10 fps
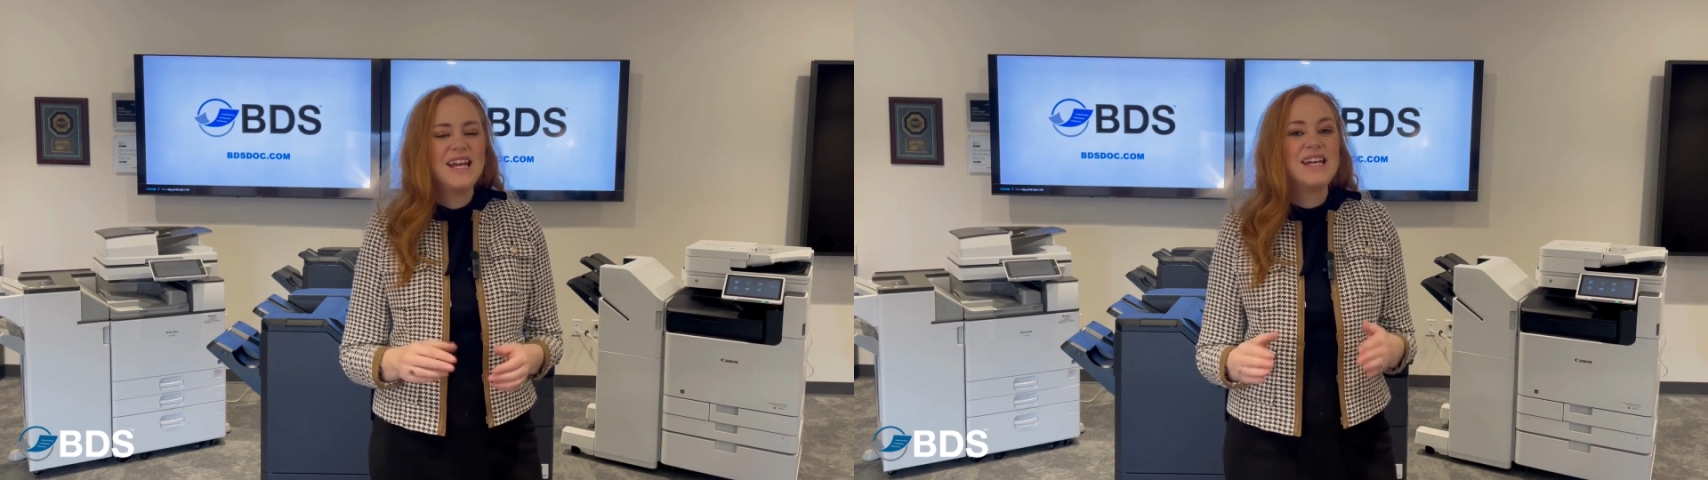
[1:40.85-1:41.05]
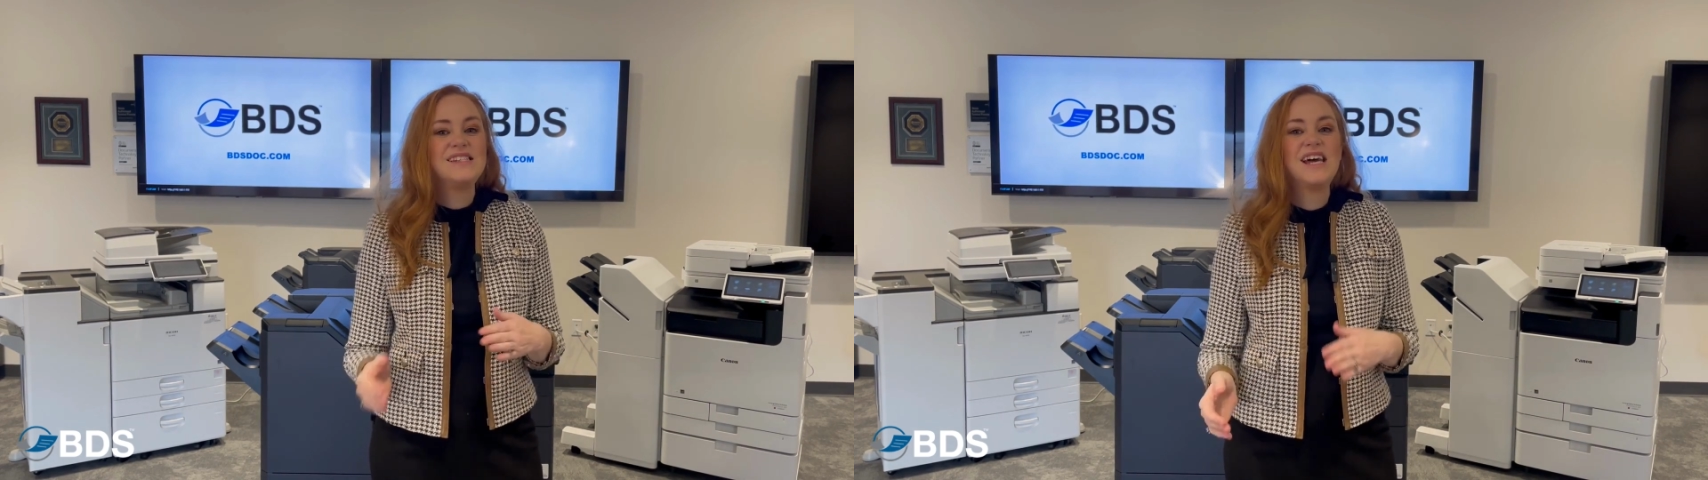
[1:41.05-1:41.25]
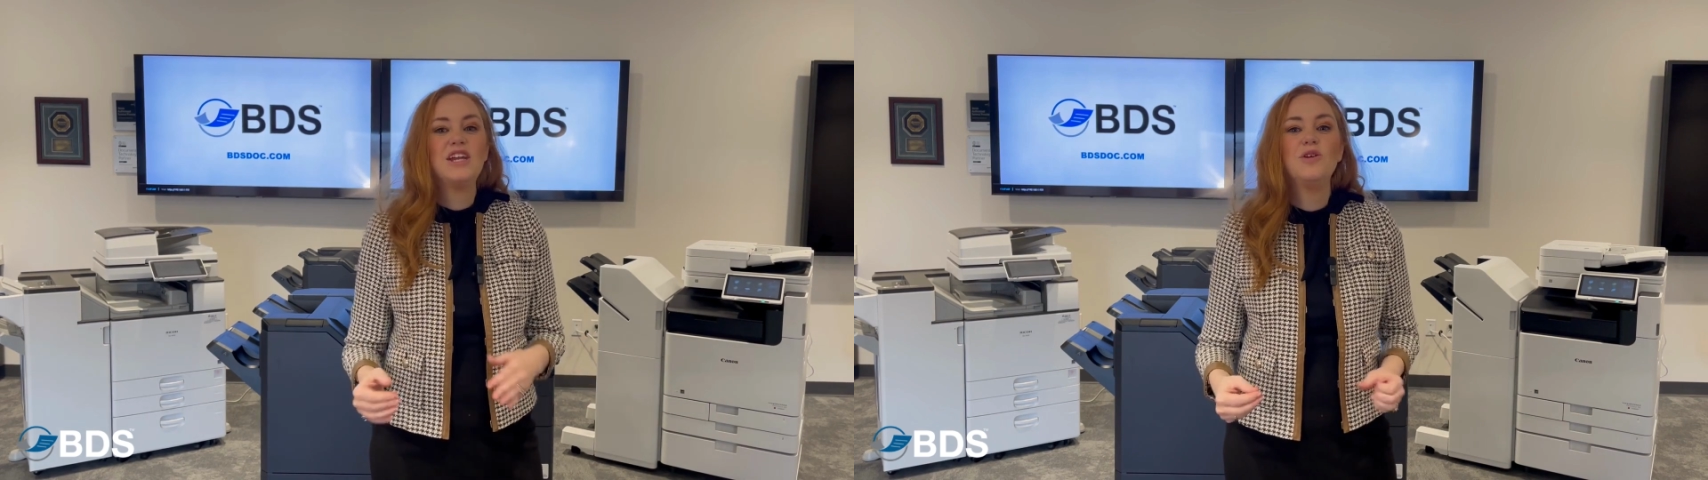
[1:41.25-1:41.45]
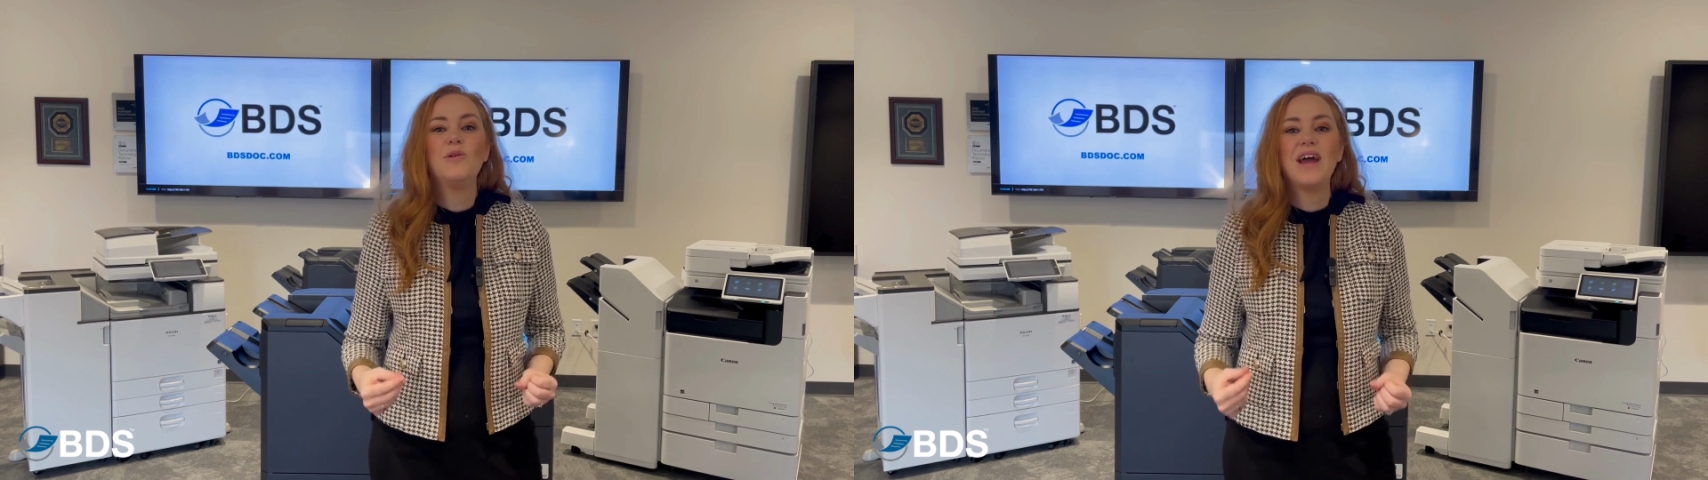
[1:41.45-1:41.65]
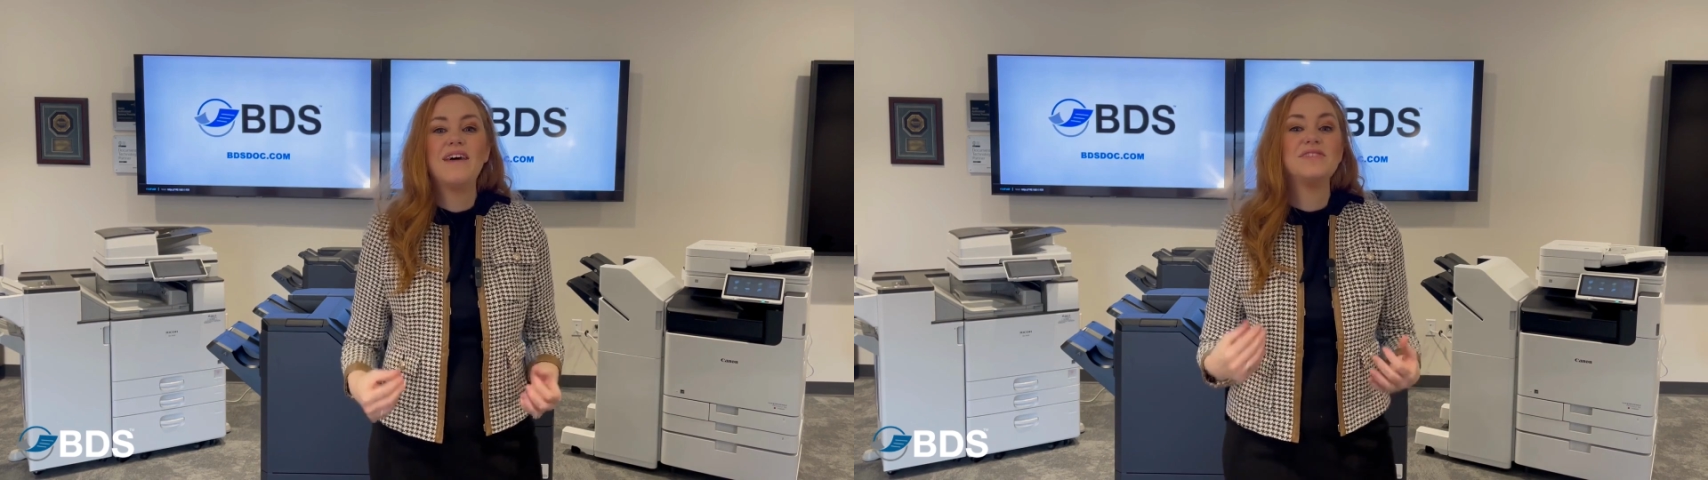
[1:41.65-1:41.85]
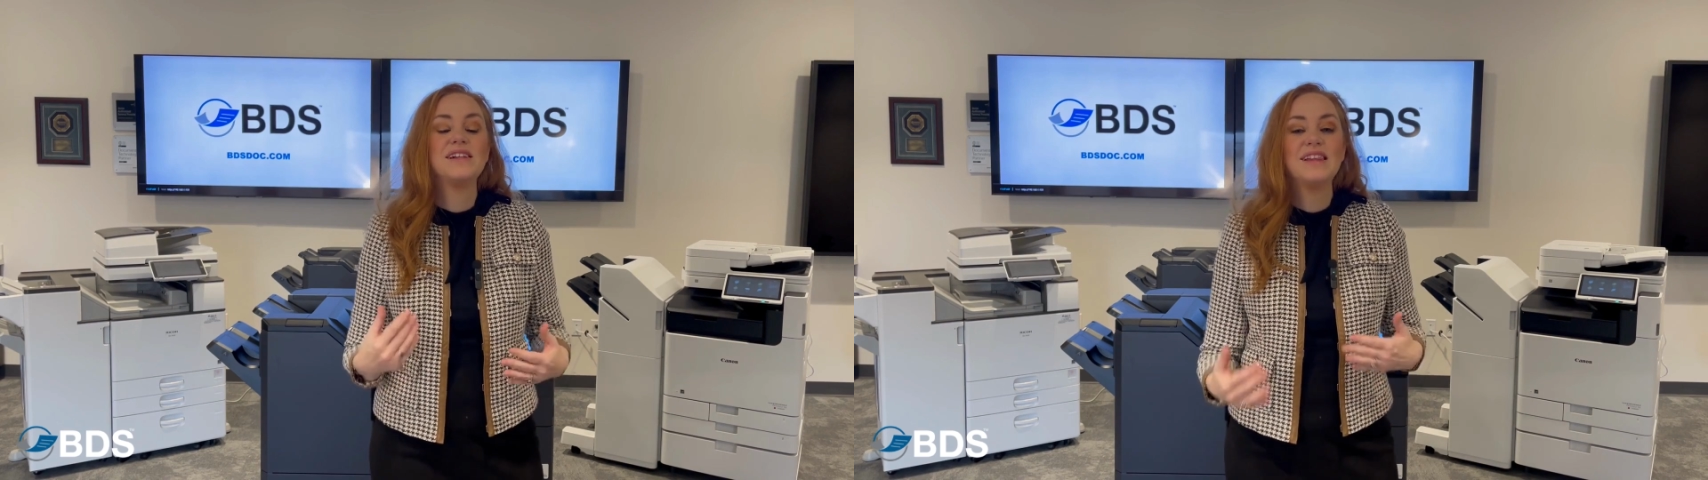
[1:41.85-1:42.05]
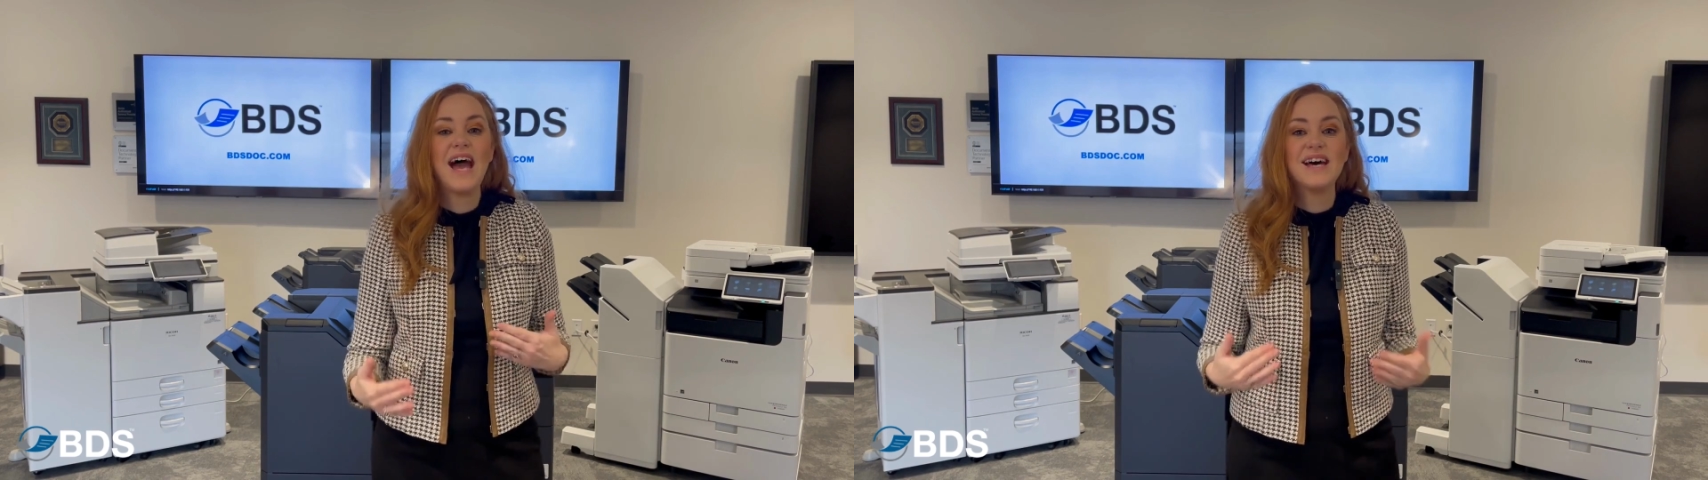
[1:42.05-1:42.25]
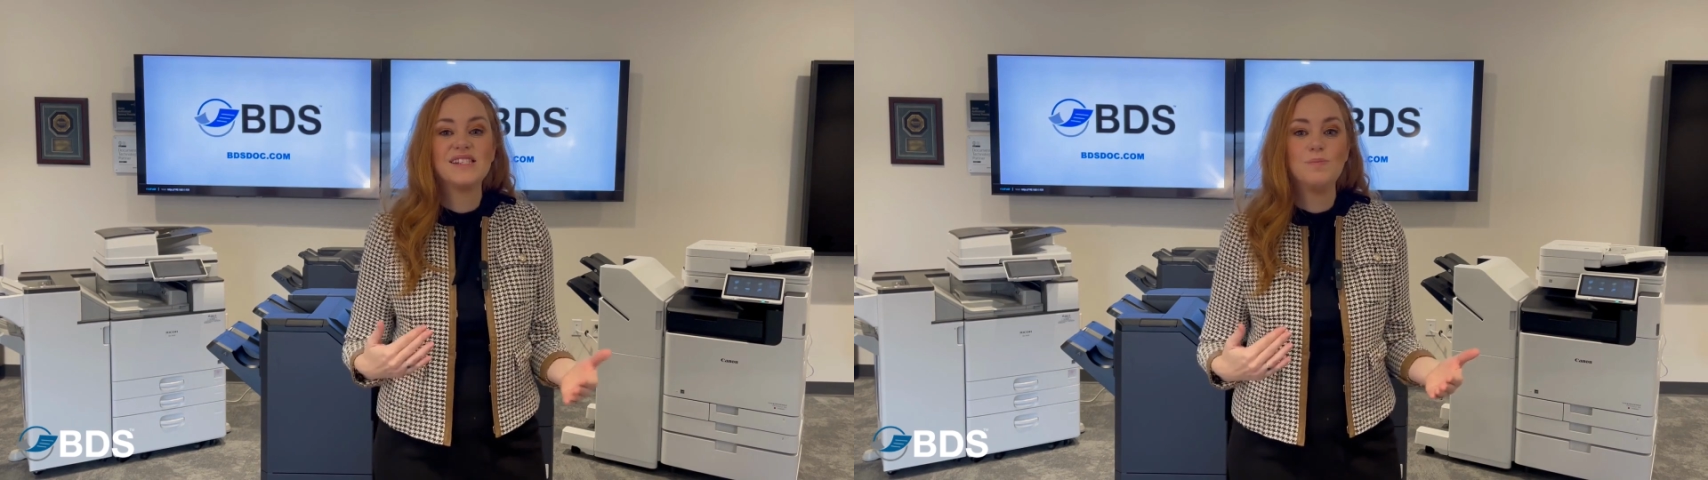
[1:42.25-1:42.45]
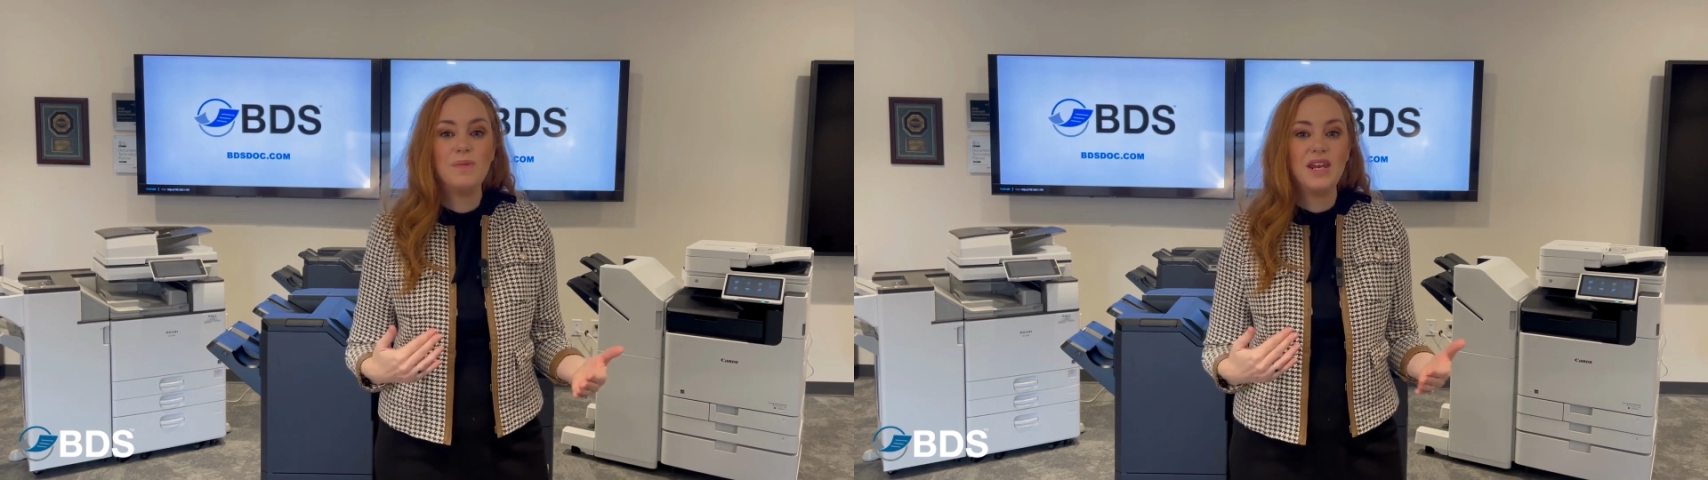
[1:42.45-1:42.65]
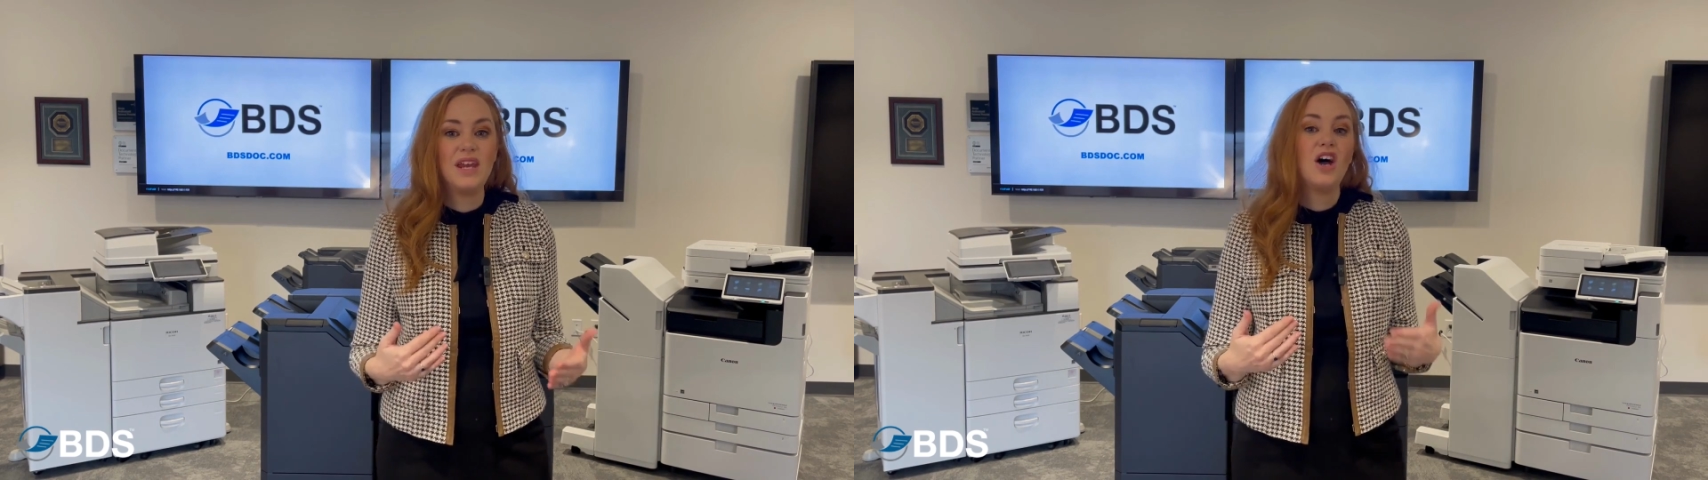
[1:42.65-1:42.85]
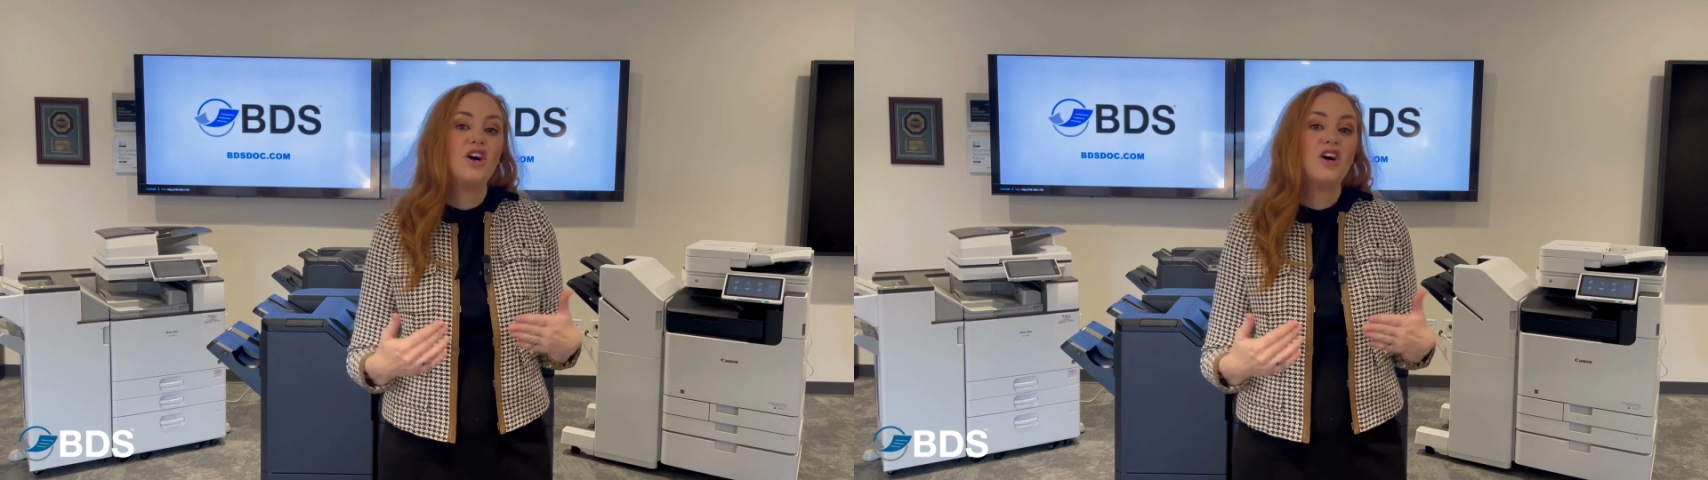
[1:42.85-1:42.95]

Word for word: is that you don't have to last minute